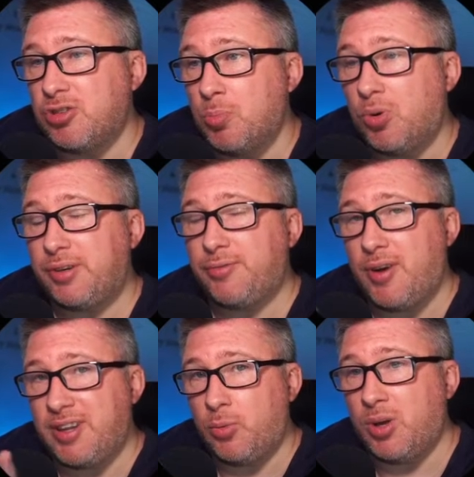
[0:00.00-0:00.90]
just
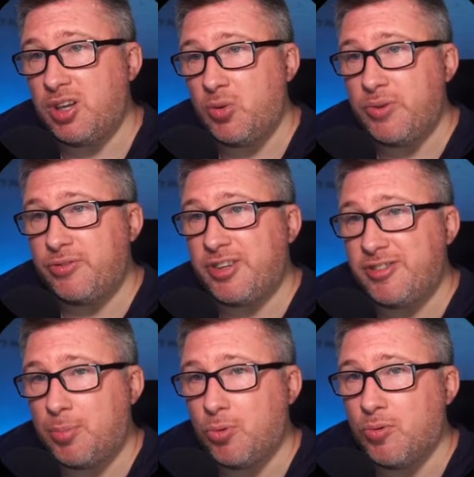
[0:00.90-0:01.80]
modify the one that we
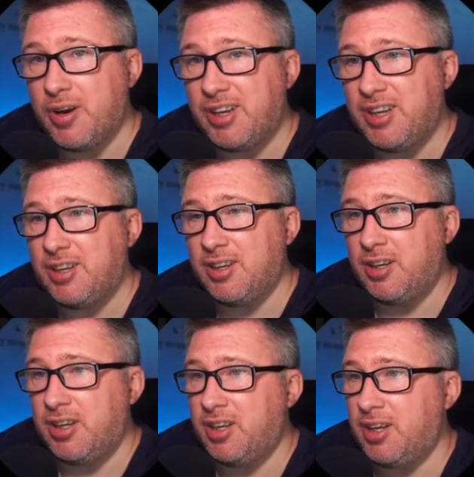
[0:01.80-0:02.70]
set up already.
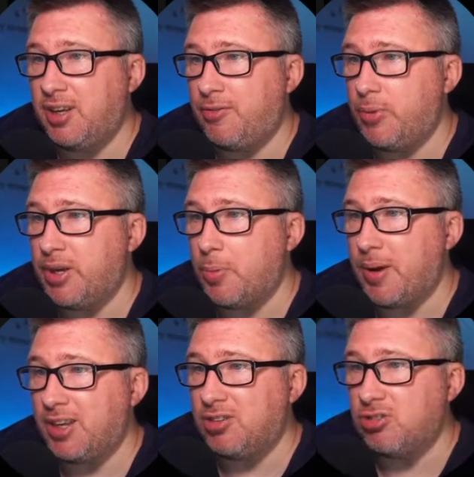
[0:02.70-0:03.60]
If we go back